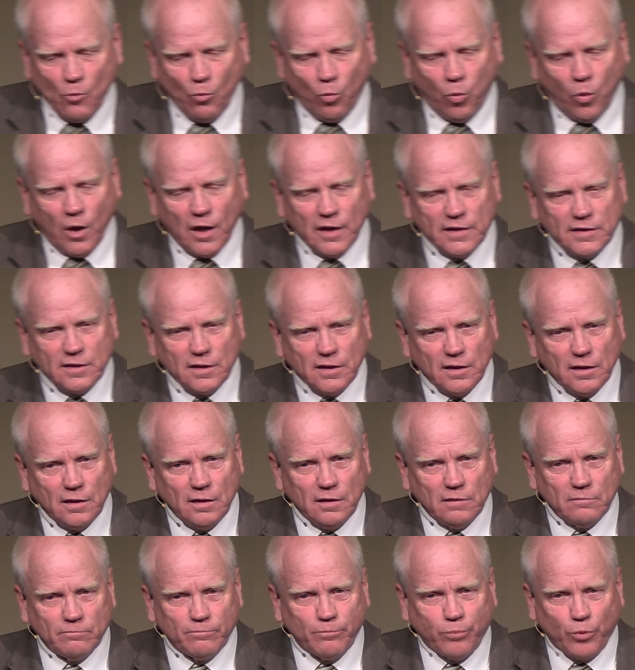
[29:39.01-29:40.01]

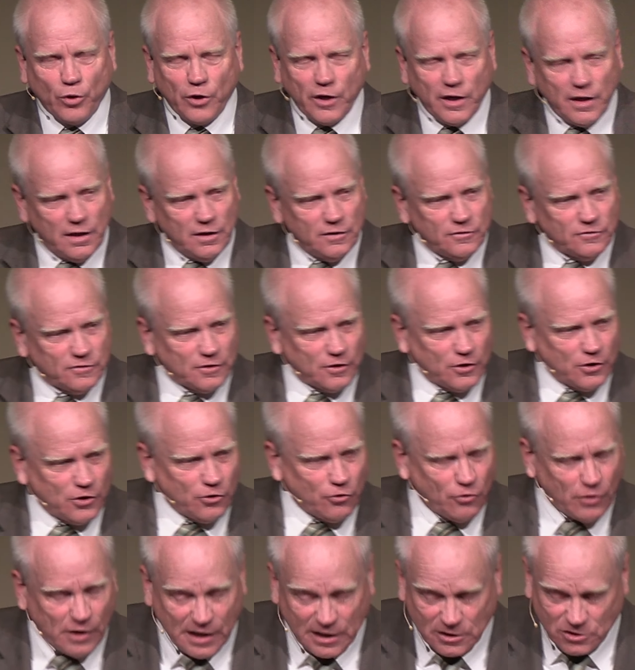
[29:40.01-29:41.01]
wanting praise and
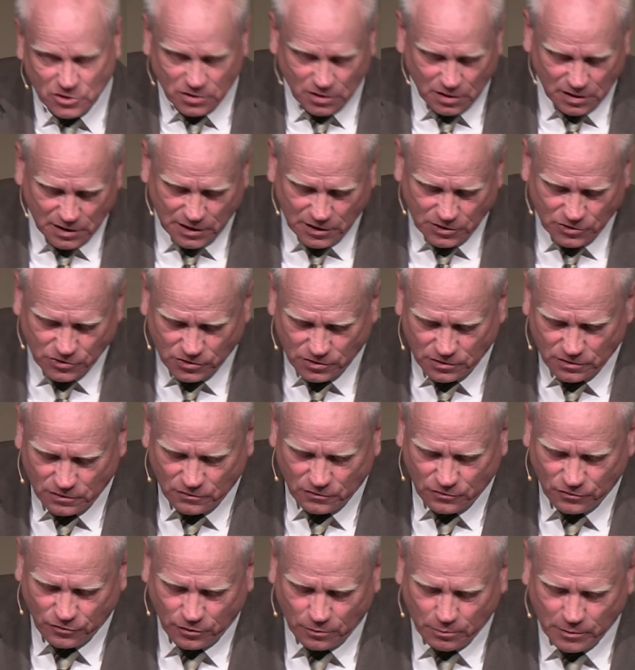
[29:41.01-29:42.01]

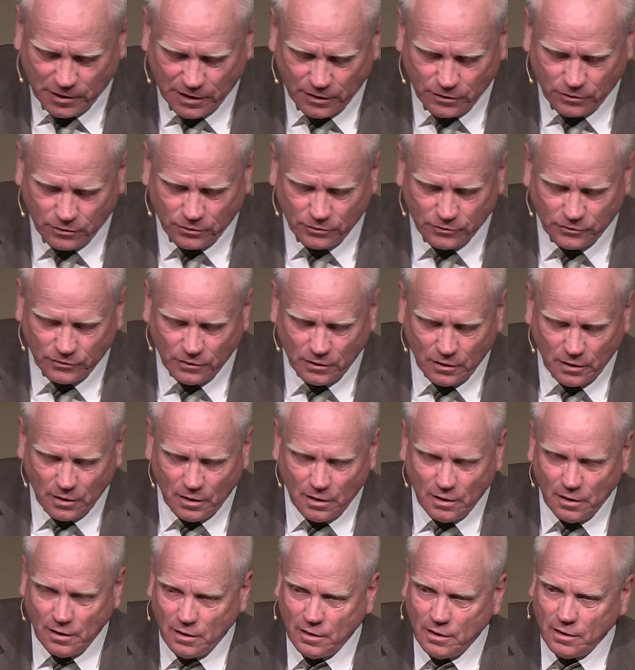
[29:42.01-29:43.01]
congratulations from others.
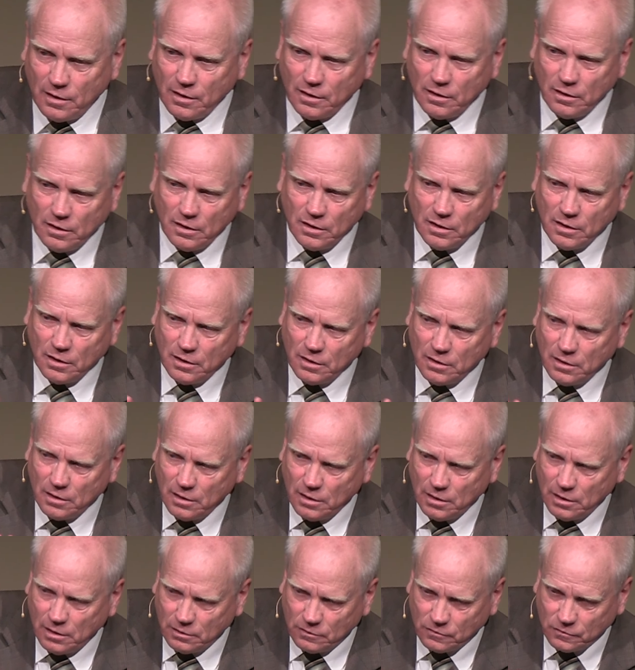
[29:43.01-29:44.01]

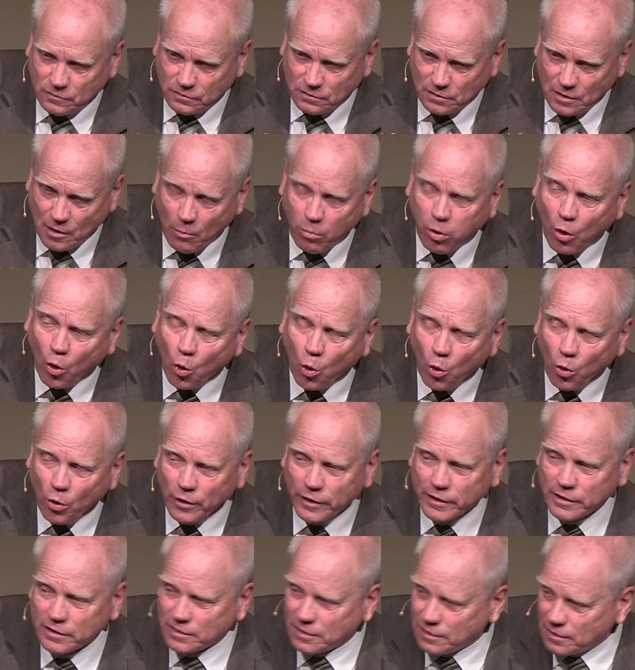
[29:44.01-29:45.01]
It's
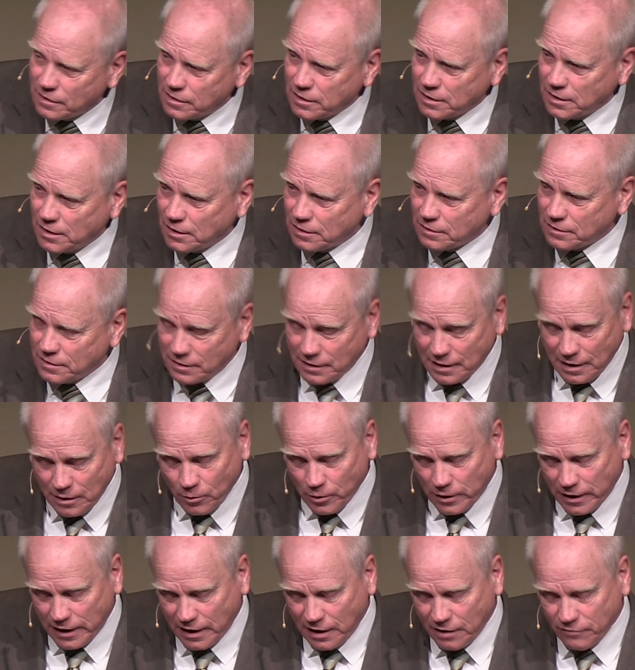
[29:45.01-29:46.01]
abhorrent to think that
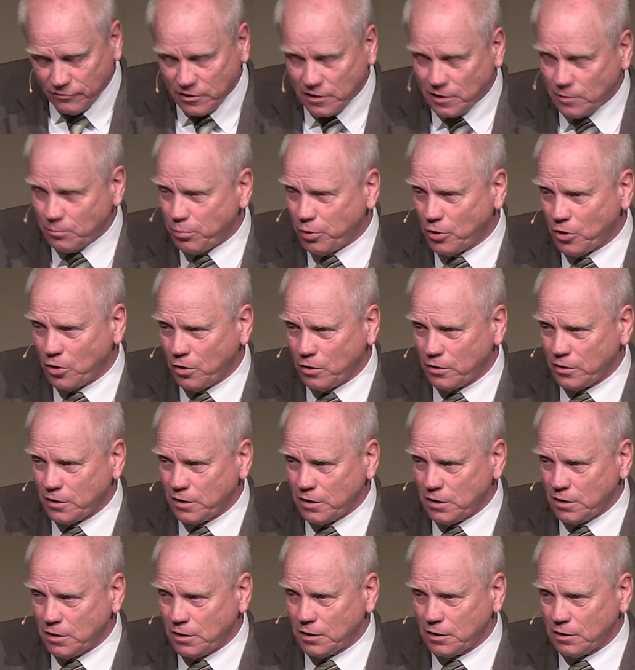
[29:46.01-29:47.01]
that would have any
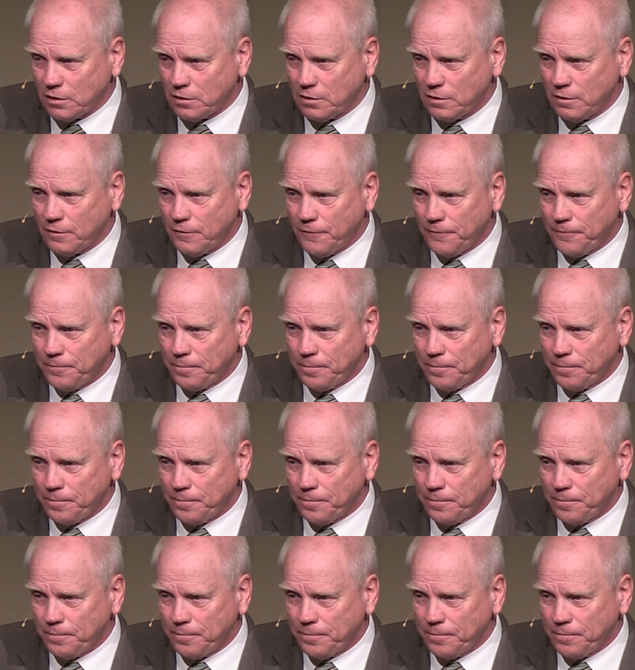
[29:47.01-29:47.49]
part in it.